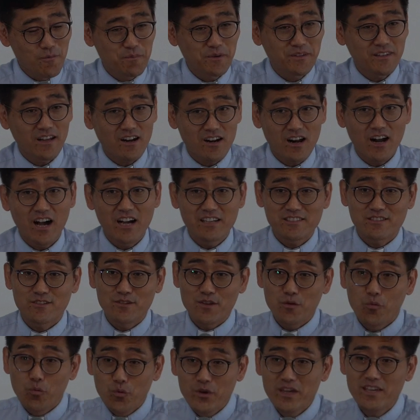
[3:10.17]
opened our eyes so
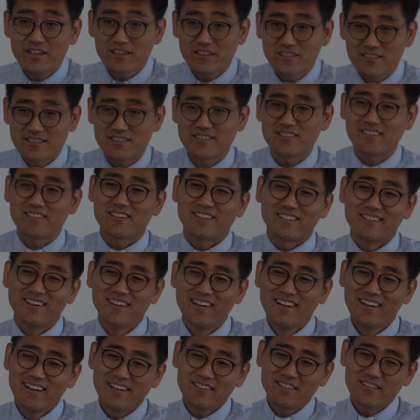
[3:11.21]
that we could see it.
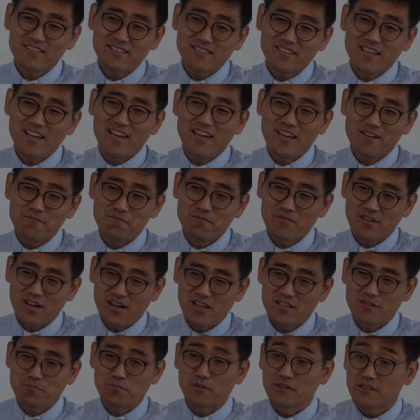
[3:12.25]
And the same
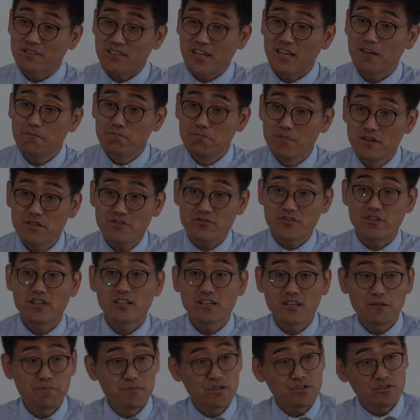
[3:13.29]
gospel, same mystery,
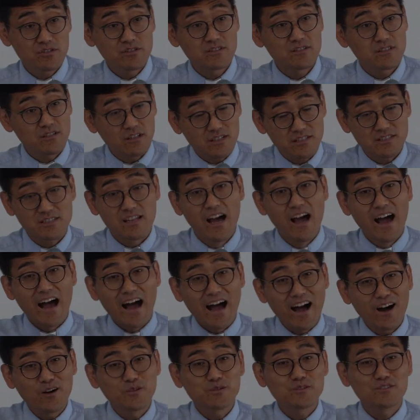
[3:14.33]
commissions us
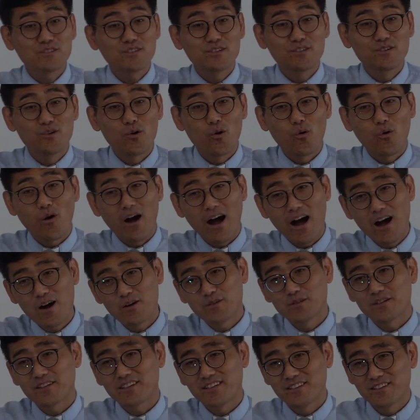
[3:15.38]
out to go
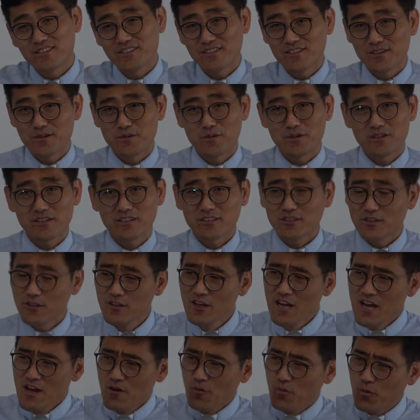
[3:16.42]
out into the world, to
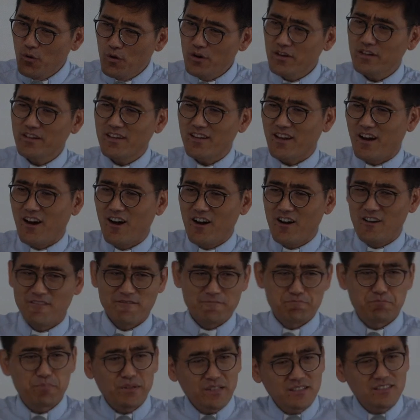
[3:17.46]
work
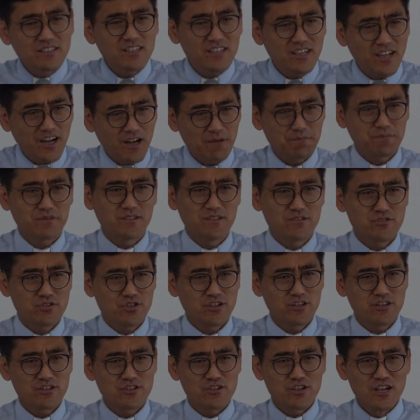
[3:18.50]
of building up the
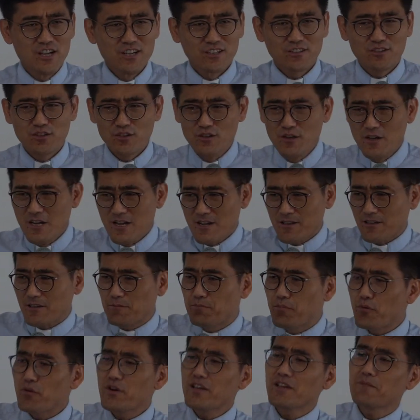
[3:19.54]
church, to
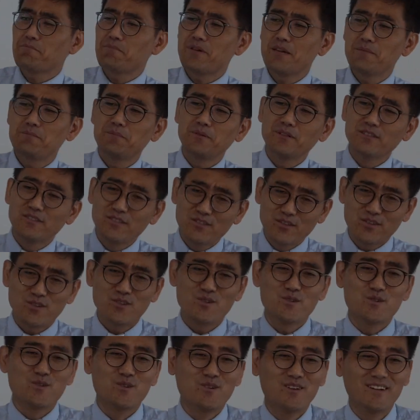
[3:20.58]
bring people
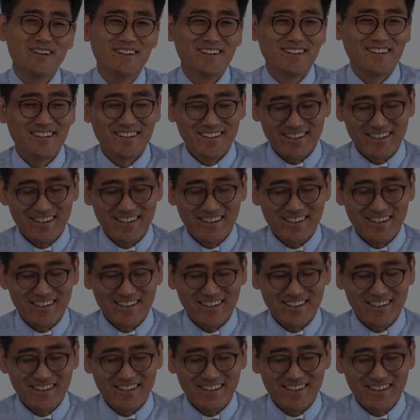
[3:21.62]
to